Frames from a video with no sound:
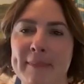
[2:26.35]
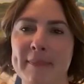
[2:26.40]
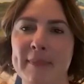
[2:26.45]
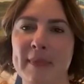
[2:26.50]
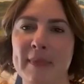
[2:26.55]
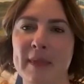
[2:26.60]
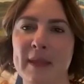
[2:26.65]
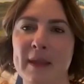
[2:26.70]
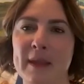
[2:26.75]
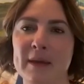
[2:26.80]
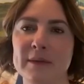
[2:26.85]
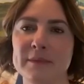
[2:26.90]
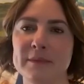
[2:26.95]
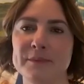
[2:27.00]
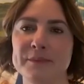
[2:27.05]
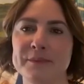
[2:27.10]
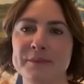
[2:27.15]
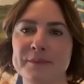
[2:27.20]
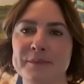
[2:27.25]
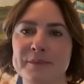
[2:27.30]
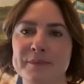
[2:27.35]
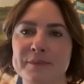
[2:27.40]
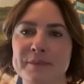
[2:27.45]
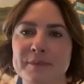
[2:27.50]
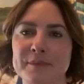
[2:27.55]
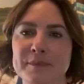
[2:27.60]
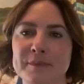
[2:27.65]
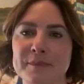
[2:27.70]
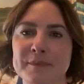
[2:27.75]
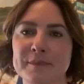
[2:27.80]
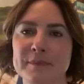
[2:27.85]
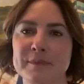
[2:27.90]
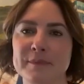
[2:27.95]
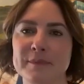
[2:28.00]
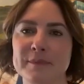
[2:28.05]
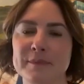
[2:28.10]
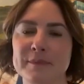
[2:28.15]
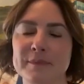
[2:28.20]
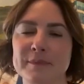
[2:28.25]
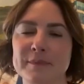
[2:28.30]

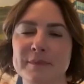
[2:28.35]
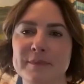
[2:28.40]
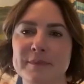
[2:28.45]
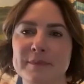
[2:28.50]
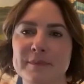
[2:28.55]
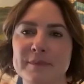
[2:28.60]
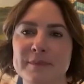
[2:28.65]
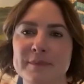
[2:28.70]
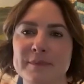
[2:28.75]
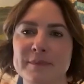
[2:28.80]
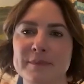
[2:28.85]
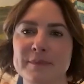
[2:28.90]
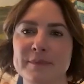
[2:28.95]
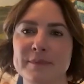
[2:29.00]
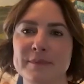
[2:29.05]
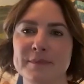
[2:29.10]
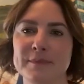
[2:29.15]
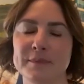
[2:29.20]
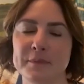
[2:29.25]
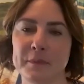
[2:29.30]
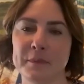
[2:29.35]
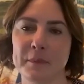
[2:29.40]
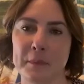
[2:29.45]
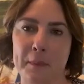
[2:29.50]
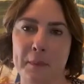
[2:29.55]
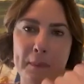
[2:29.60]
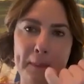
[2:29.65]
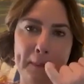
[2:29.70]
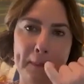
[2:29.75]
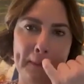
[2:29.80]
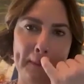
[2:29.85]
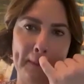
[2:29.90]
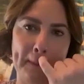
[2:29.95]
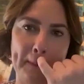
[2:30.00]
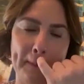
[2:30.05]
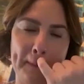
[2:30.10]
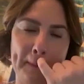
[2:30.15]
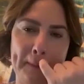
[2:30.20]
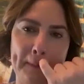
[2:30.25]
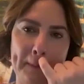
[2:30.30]

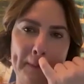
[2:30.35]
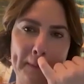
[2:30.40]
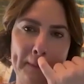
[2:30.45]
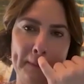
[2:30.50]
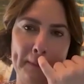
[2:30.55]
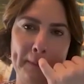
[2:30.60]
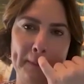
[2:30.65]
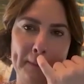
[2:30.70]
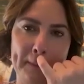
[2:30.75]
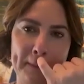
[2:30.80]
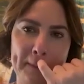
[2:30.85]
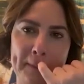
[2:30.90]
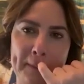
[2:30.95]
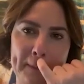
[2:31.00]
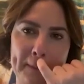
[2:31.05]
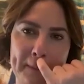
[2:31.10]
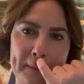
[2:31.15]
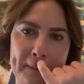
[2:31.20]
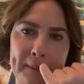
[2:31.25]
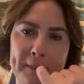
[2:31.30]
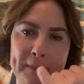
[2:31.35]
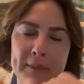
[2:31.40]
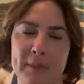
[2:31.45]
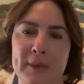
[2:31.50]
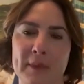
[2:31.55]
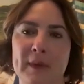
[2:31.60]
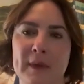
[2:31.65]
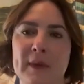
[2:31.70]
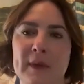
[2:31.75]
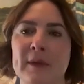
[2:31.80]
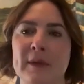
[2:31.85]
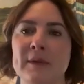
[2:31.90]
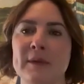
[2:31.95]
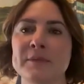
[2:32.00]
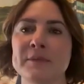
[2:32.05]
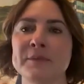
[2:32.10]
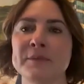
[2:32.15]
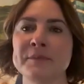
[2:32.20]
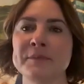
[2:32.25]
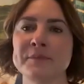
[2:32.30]

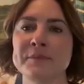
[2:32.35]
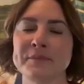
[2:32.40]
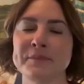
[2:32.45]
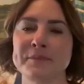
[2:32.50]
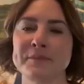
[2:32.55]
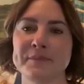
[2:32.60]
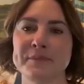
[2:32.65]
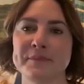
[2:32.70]
This person isn't speaking.